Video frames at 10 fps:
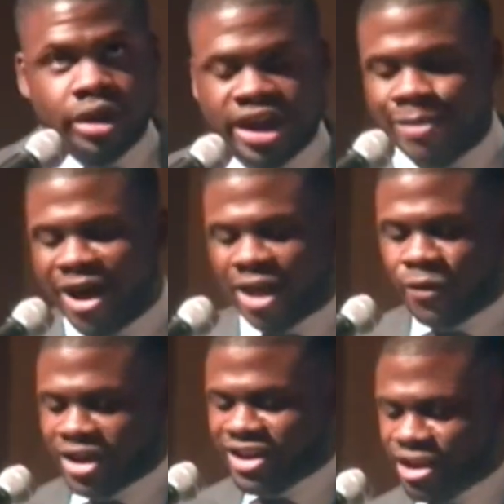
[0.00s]
Anybody
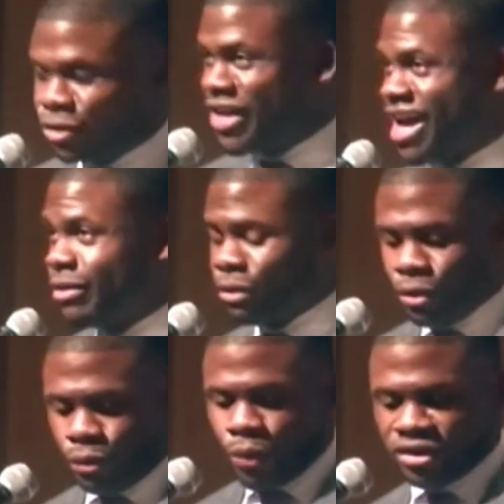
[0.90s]
want to guess who
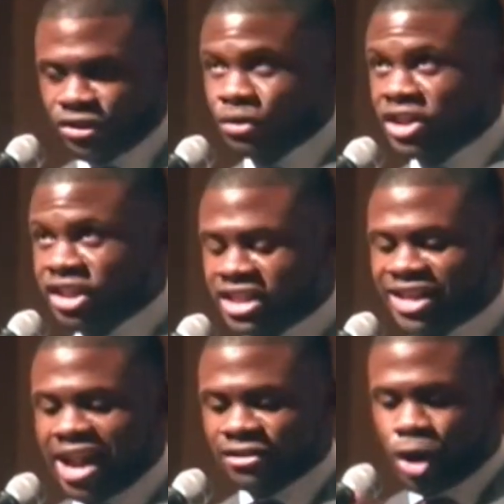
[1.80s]
that one student she
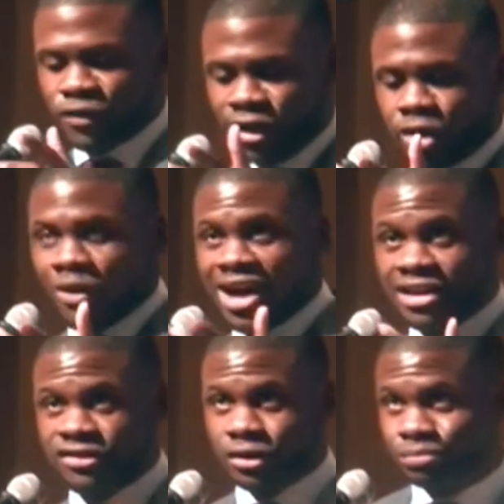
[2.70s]
decided to overlook
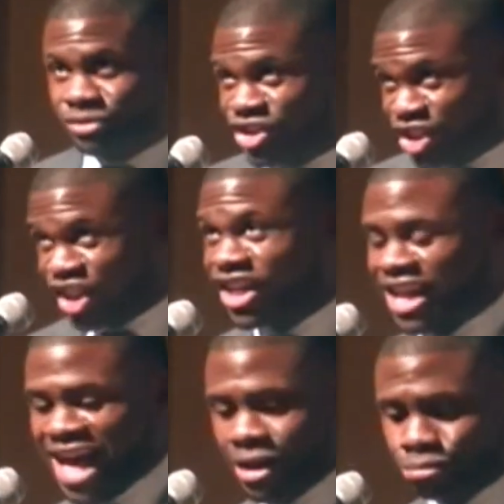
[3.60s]
was? You're
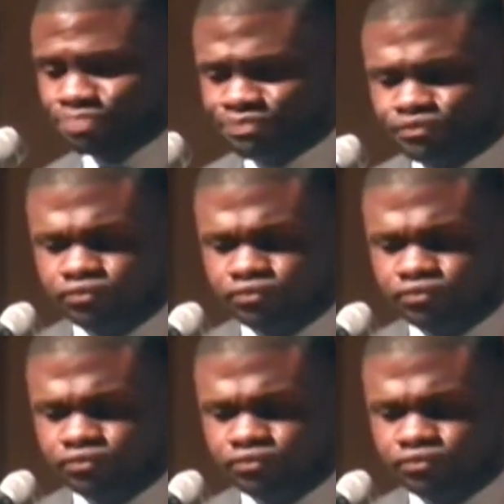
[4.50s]
looking at him.